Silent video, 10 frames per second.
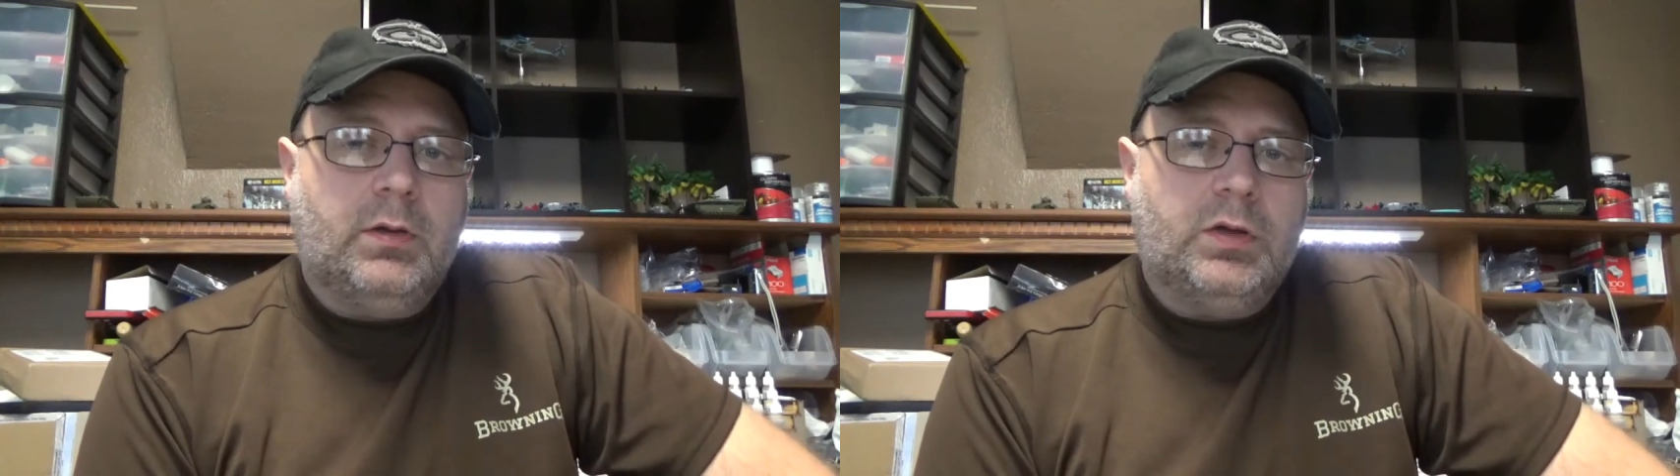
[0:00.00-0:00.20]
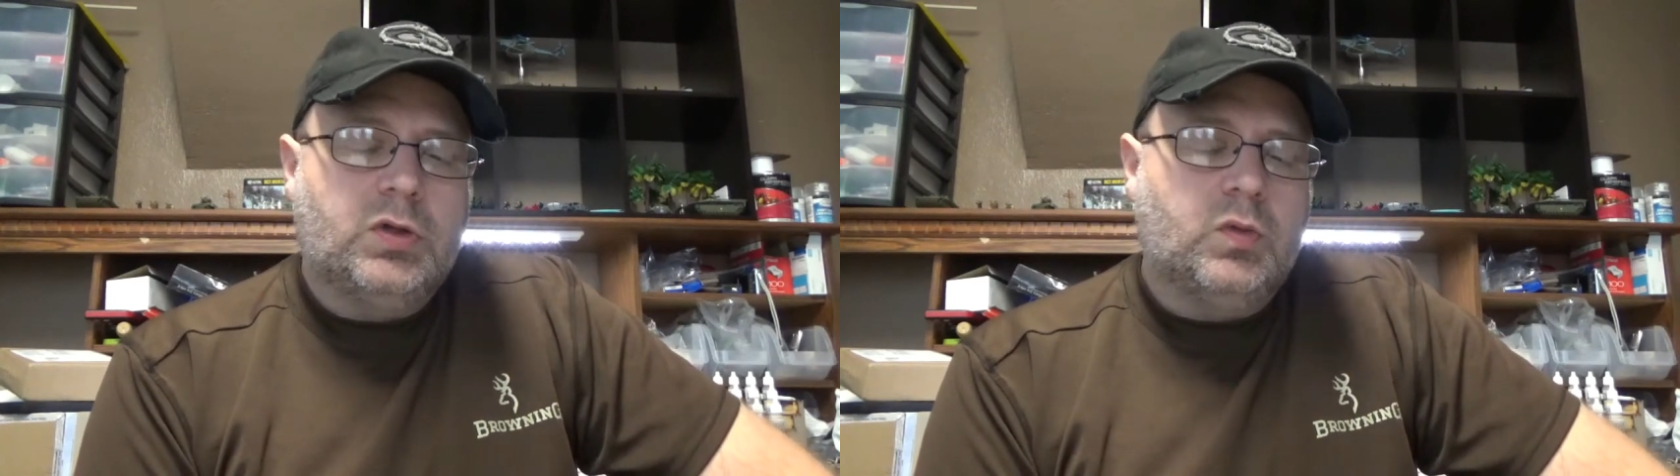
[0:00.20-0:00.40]

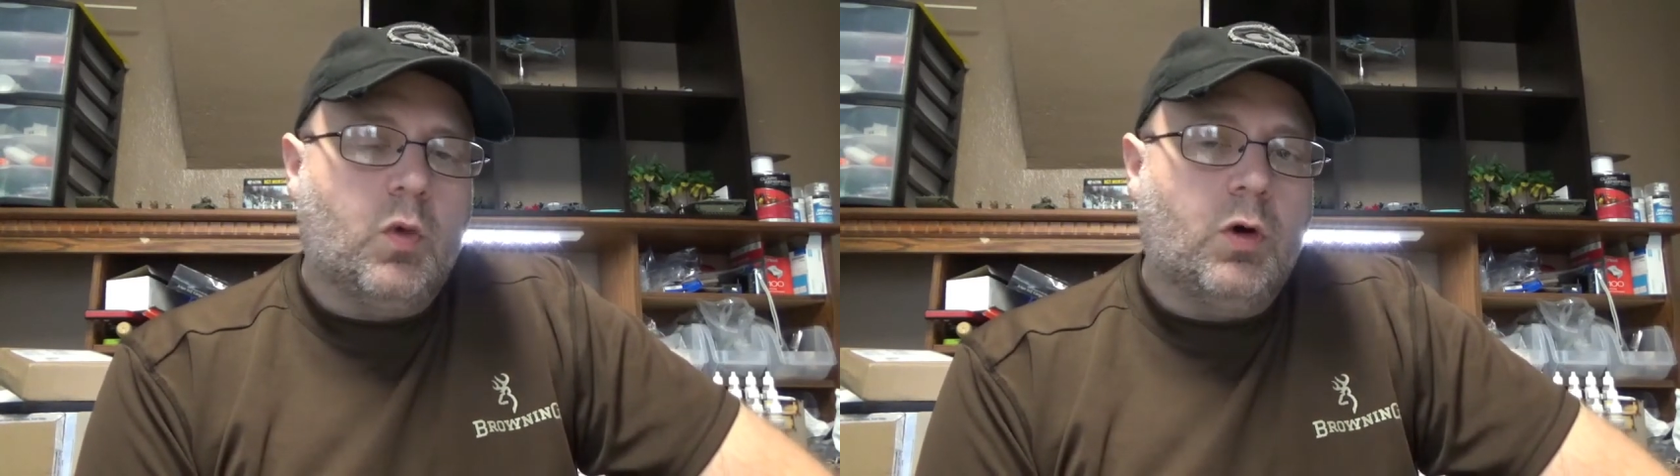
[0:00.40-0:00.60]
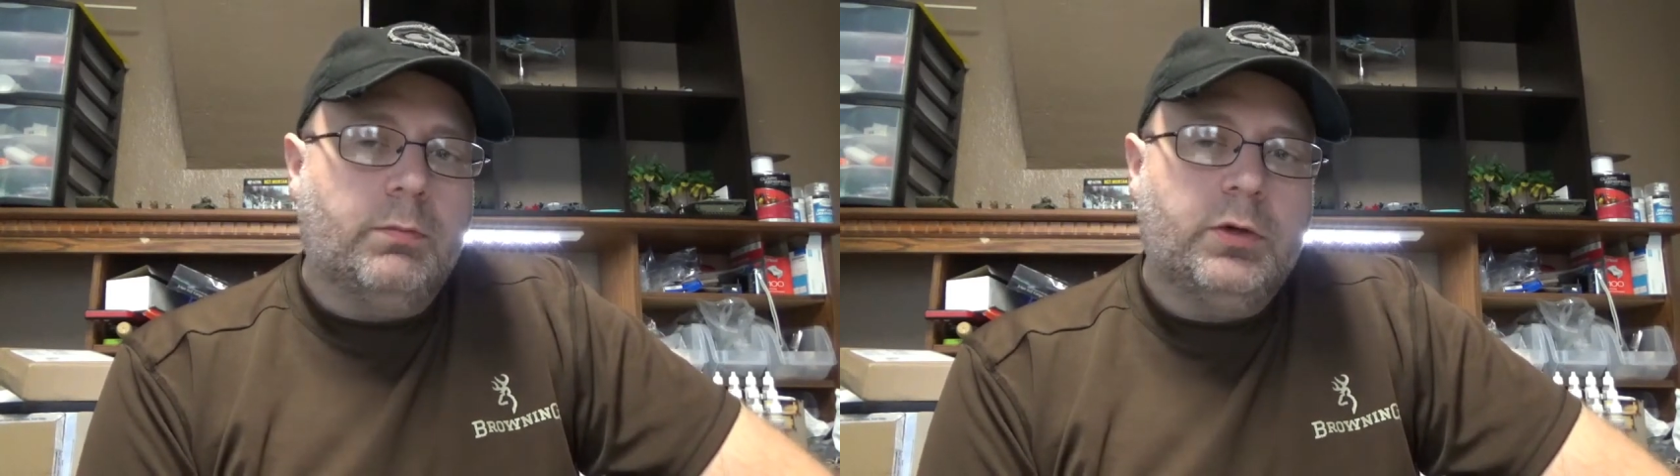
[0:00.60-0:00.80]

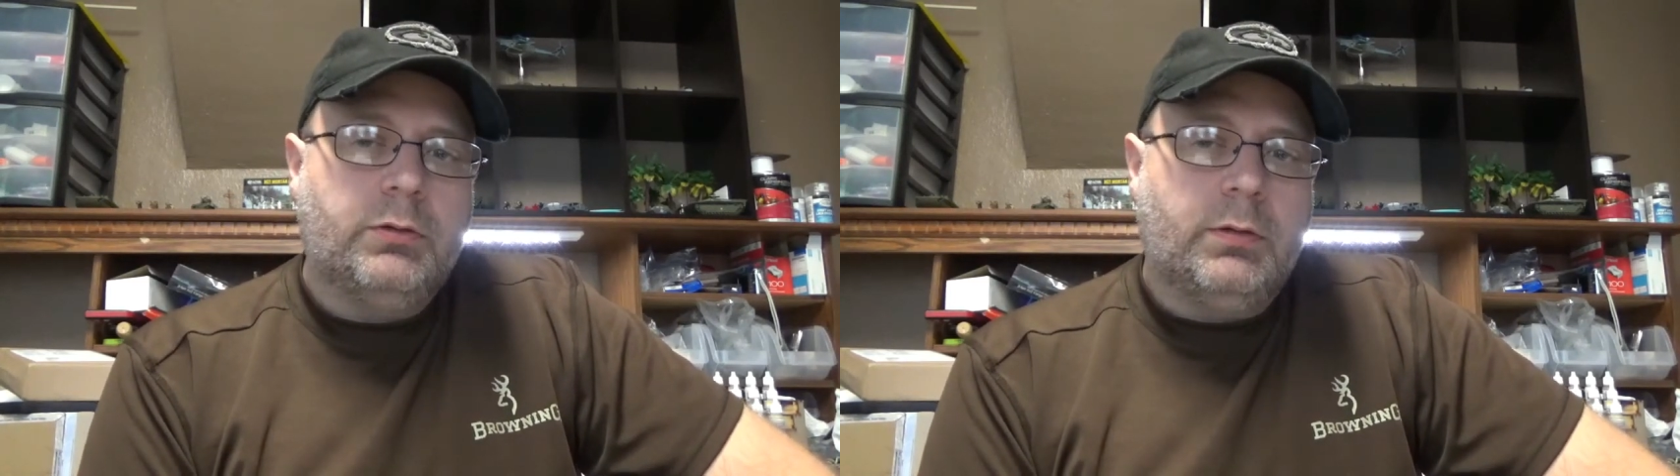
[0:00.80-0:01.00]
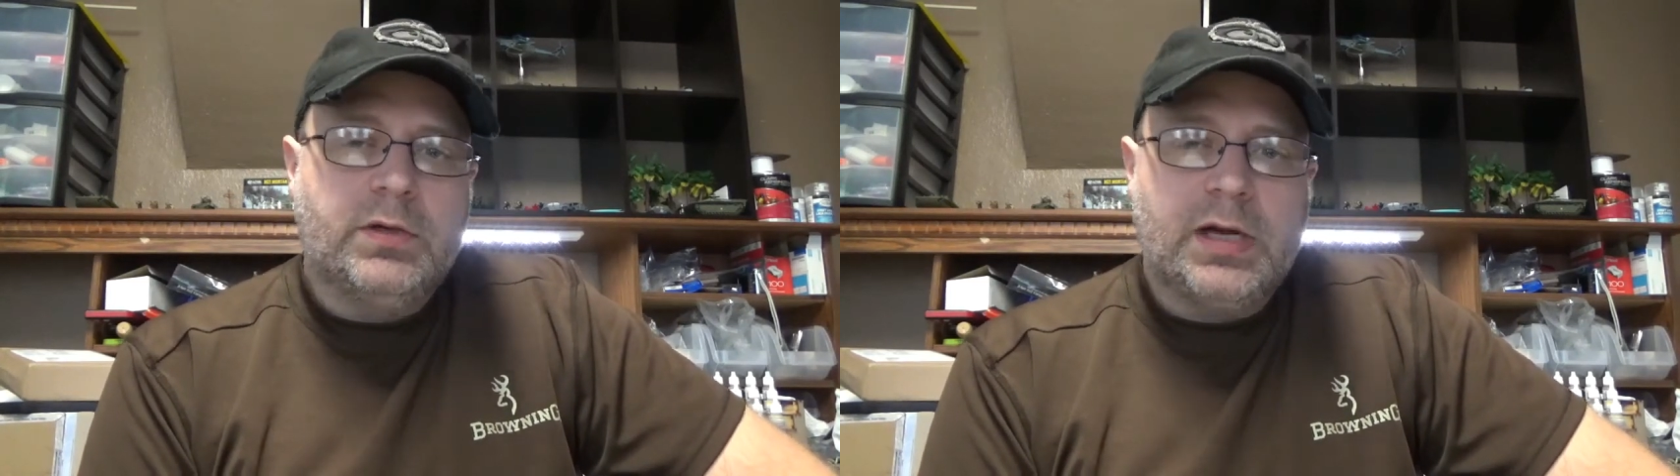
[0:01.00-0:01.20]
swarm
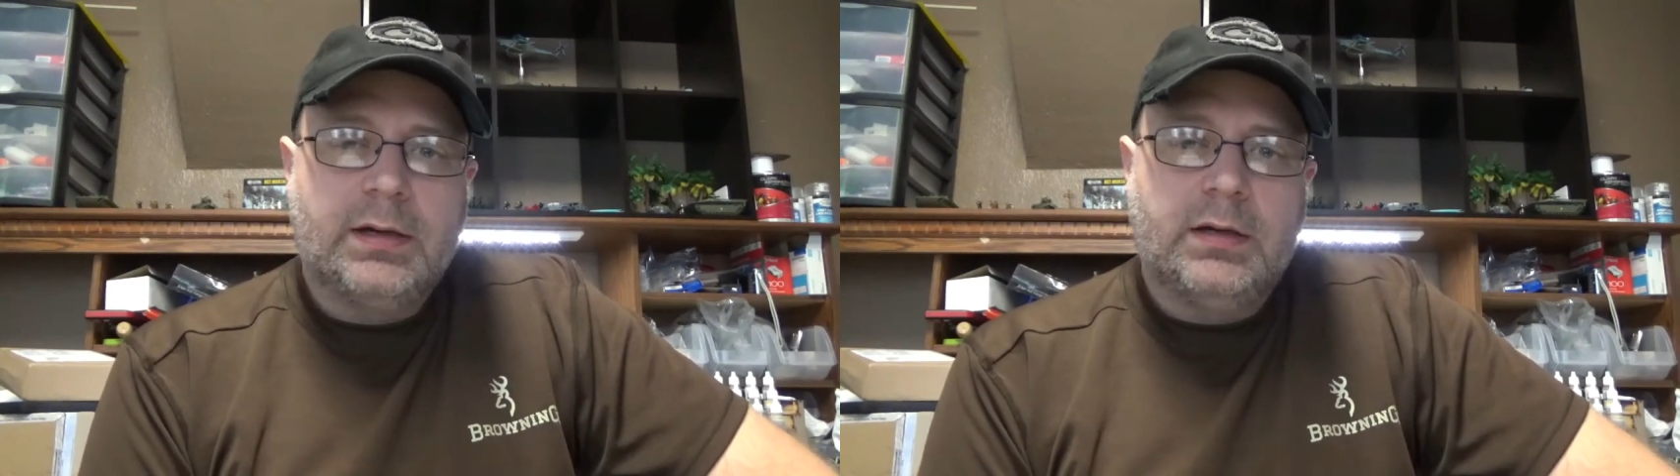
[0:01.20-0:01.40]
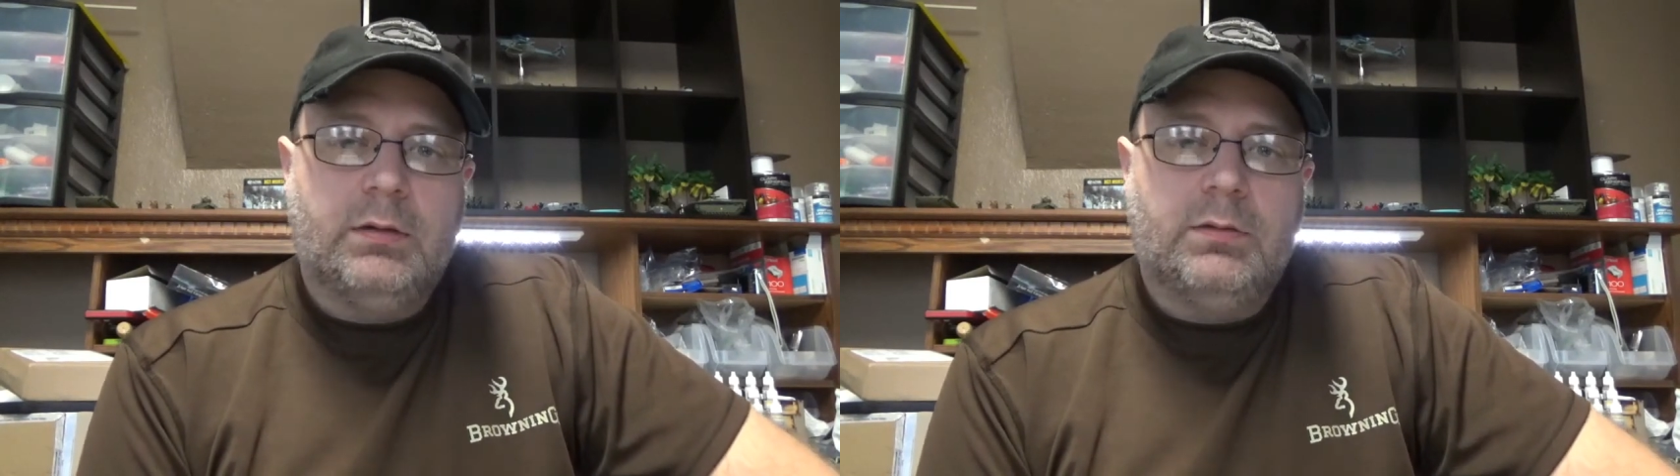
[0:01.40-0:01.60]
2
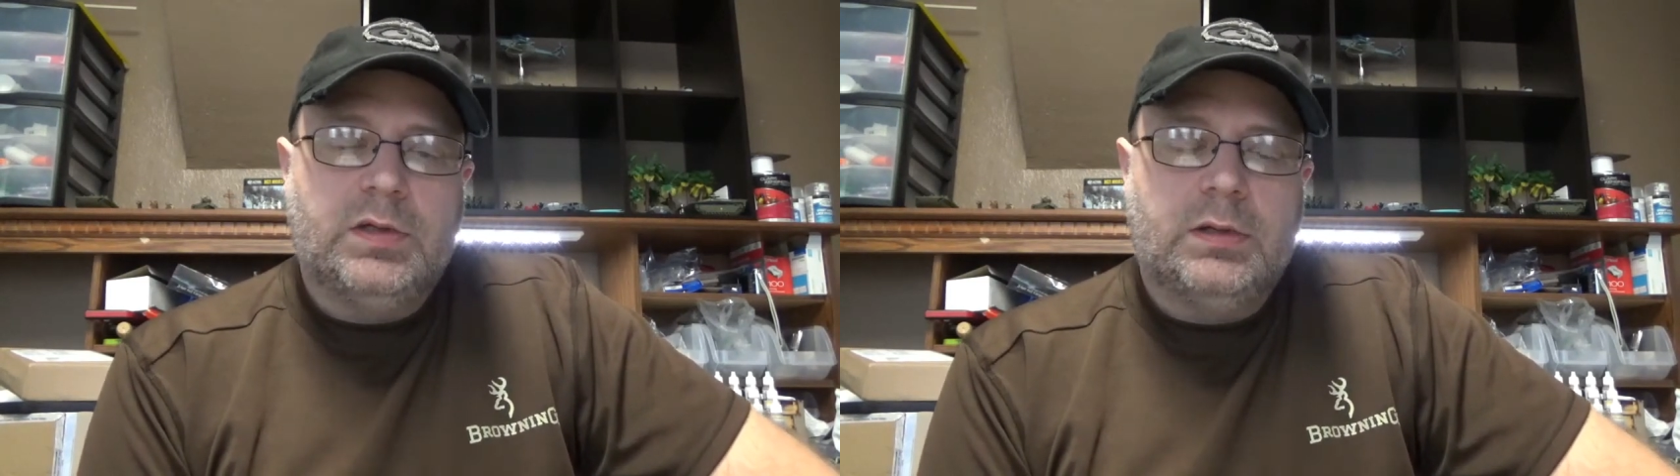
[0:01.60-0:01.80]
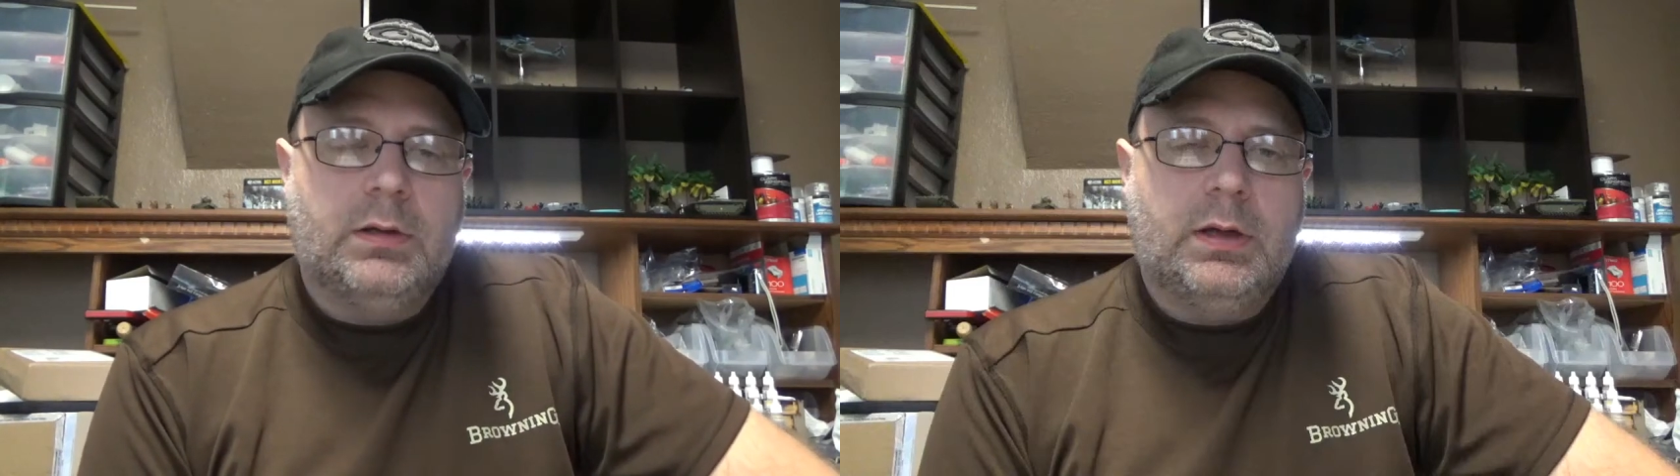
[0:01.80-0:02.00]

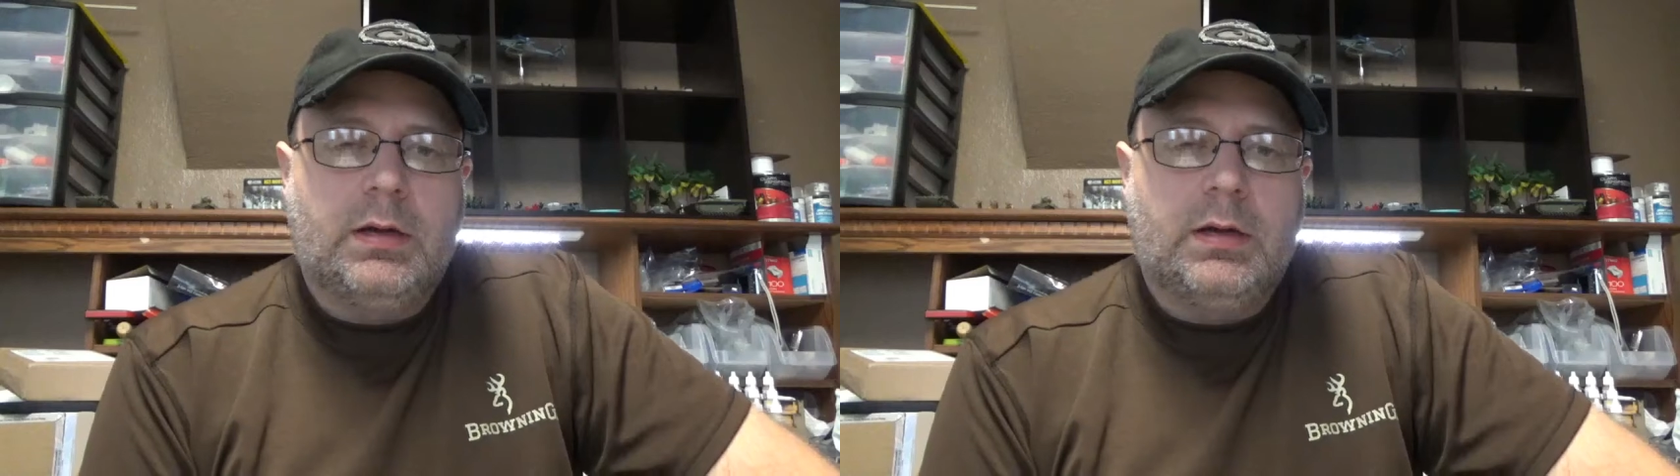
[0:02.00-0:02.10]
objectives,